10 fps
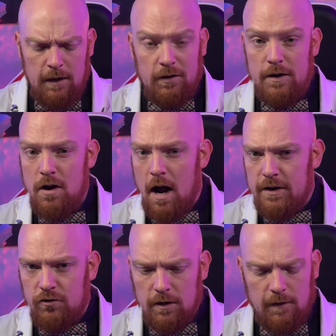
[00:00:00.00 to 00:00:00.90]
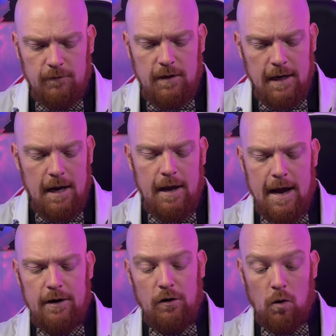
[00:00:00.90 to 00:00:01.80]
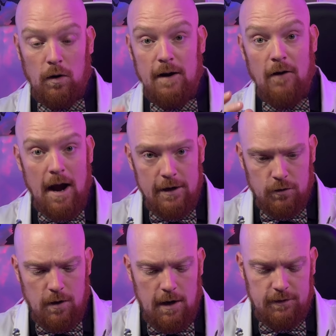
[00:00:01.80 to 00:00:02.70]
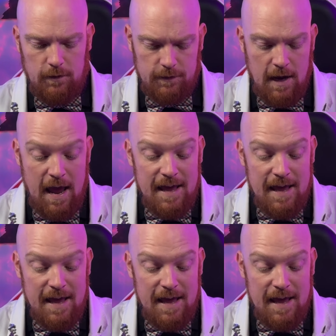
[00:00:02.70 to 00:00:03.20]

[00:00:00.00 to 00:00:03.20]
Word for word: to the non-destructive digging category of hydro nozzles